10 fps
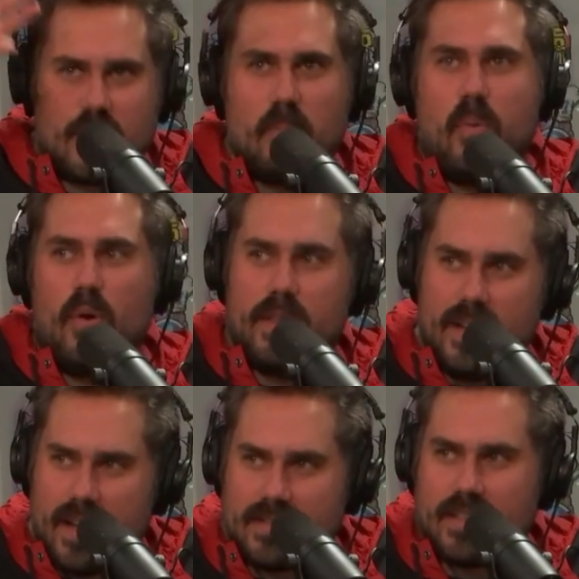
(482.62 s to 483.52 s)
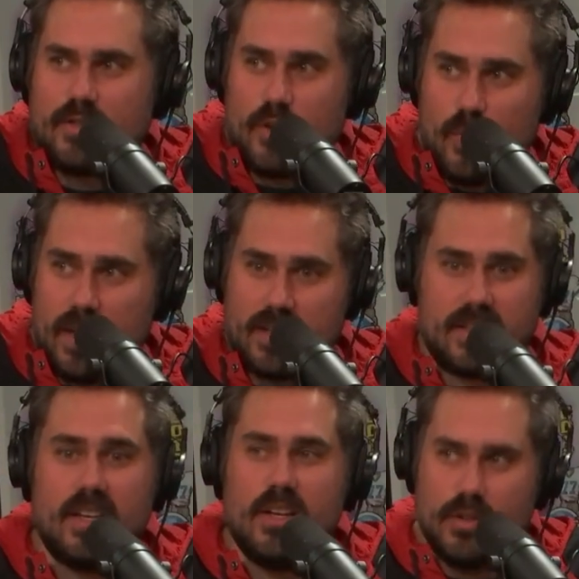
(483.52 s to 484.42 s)
some point in the next like two
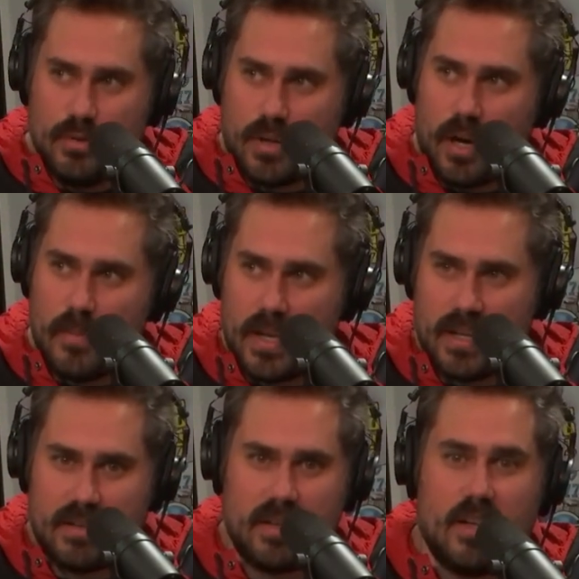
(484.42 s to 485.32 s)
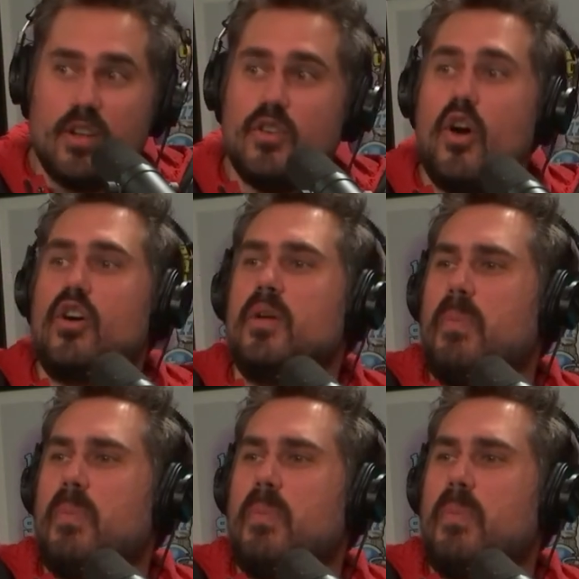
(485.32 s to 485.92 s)
weeks you come in. I'll quietly. No